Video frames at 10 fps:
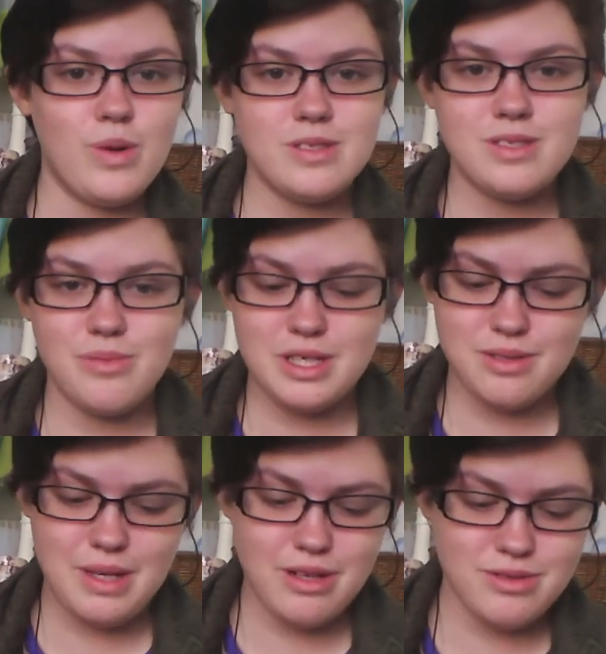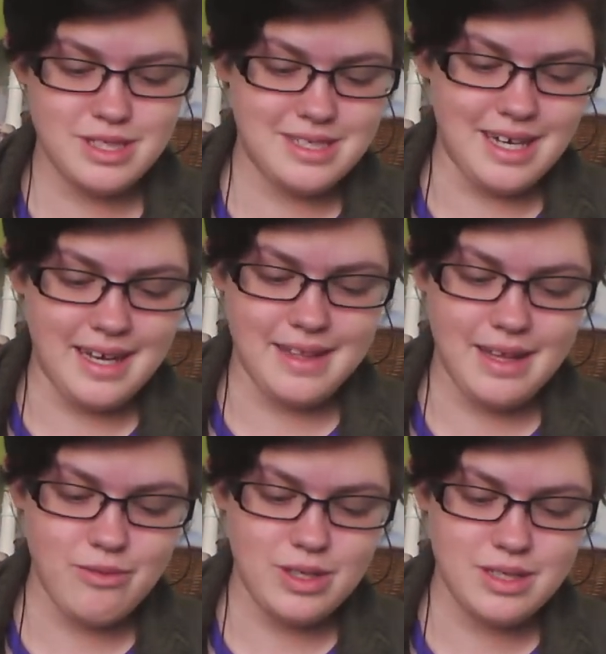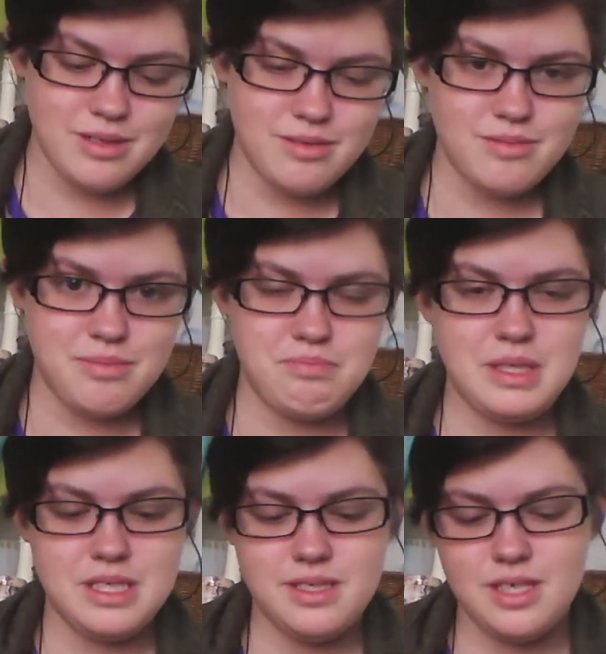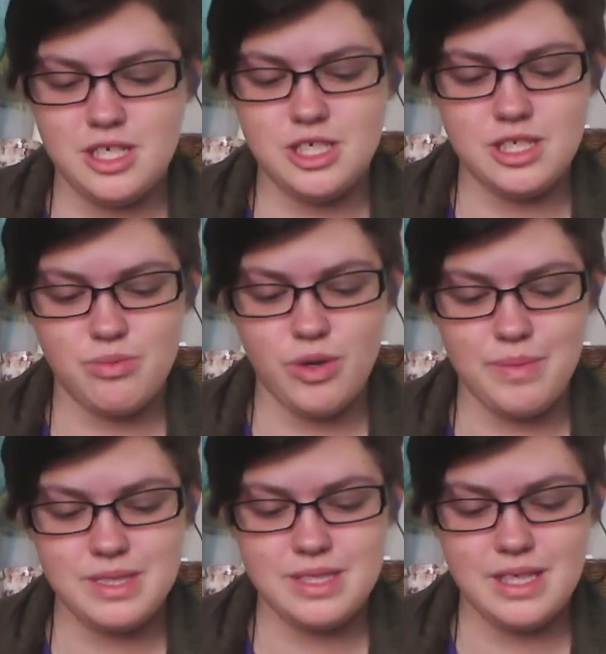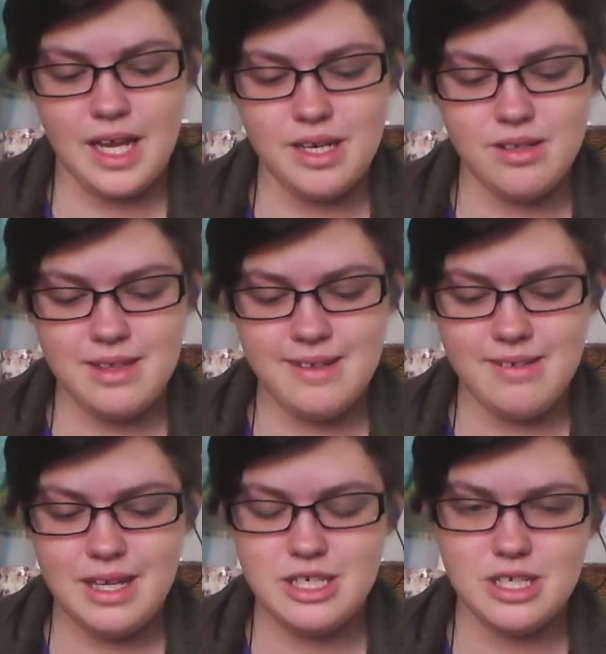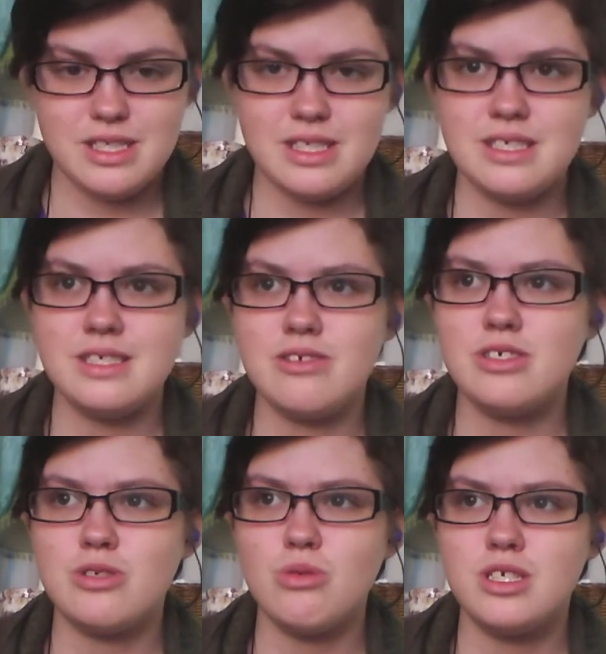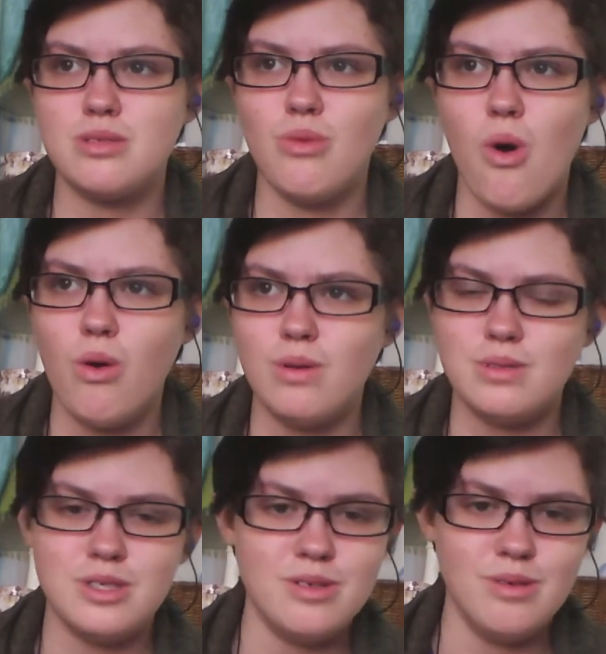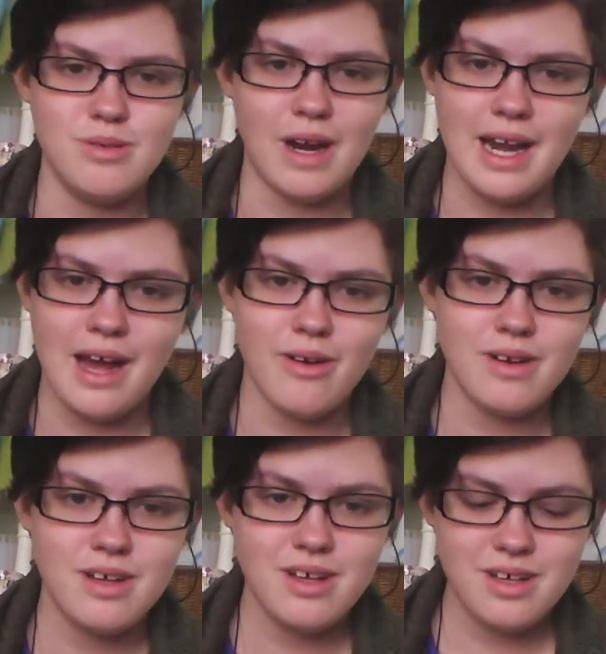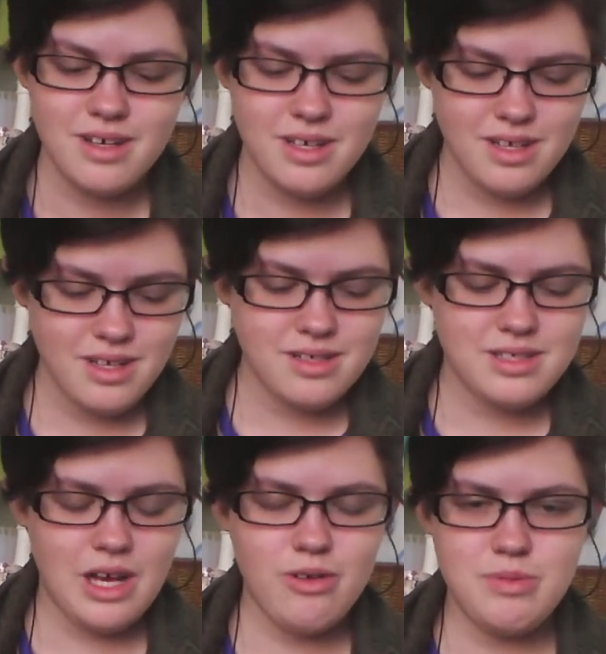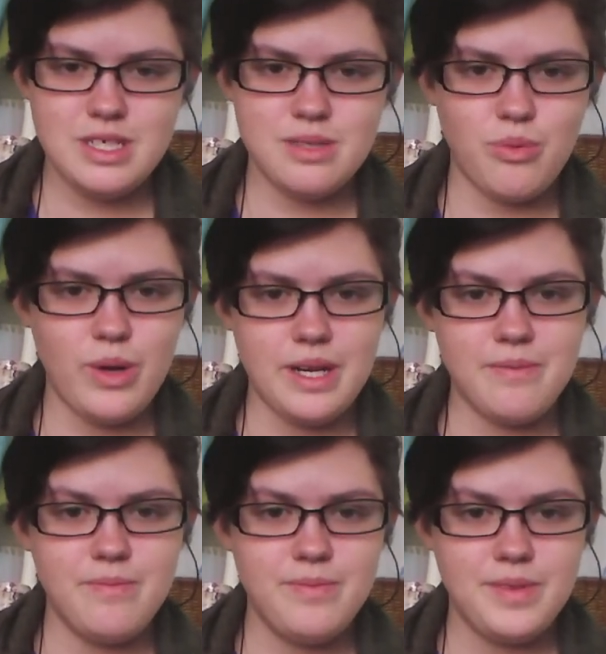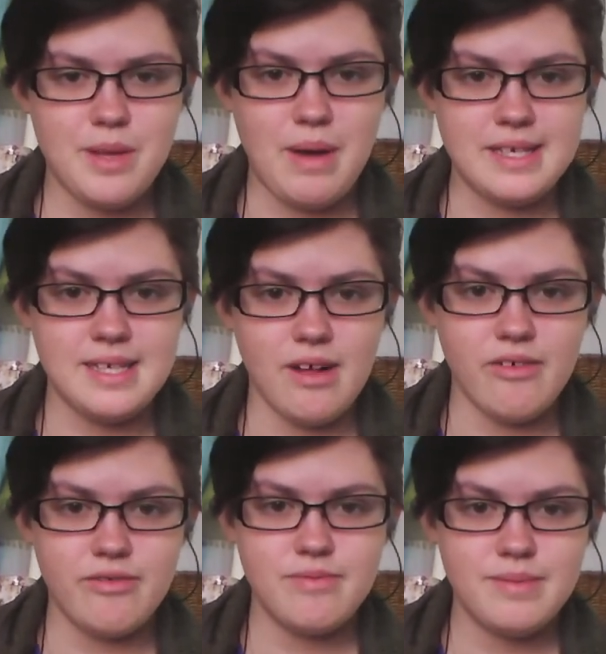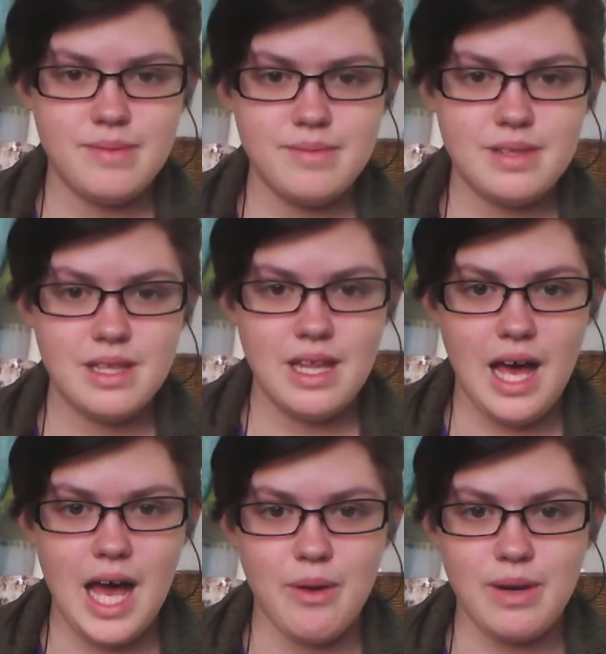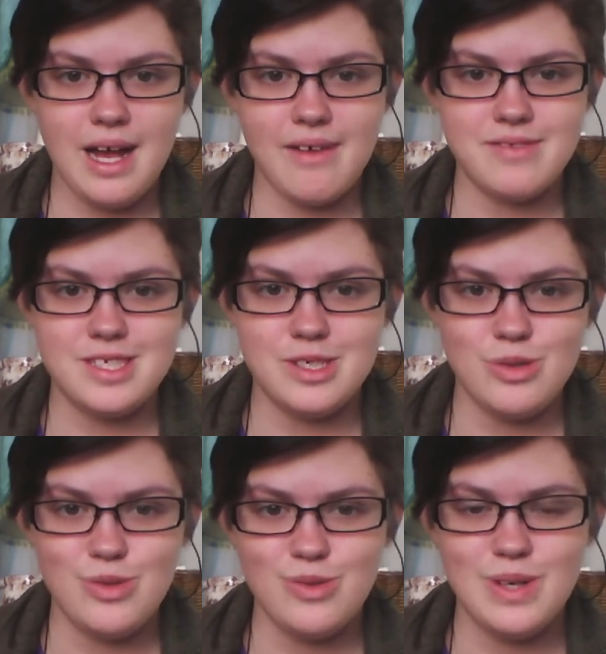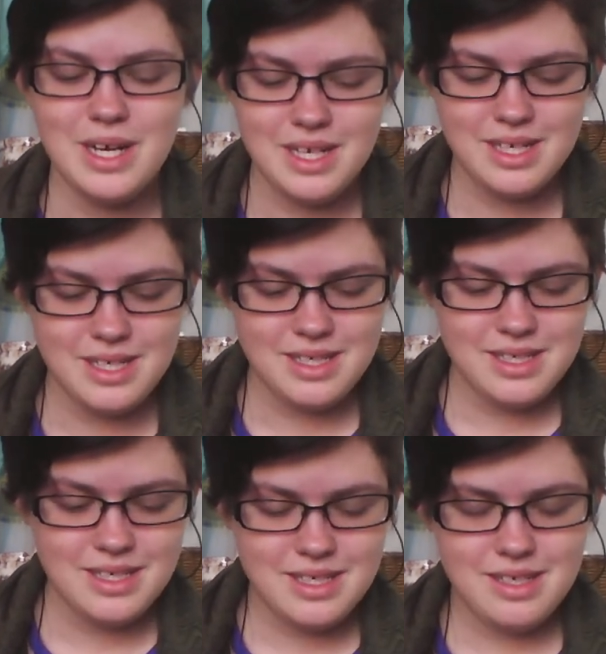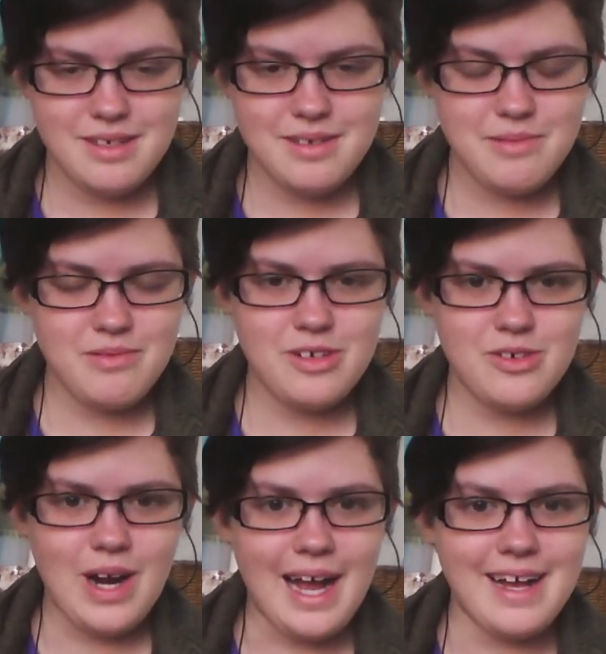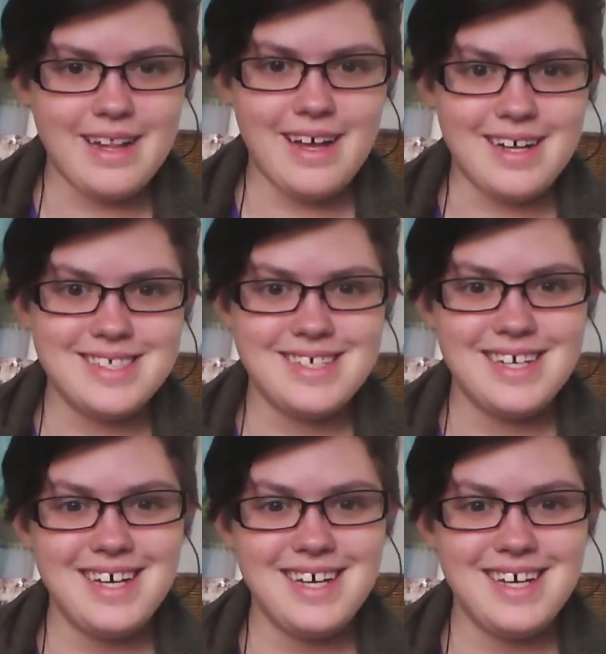want my tomatoes to die. That would be such a disappointment, since since they're so small too right now. I would be disappointed in myself. I would have to cry a lot.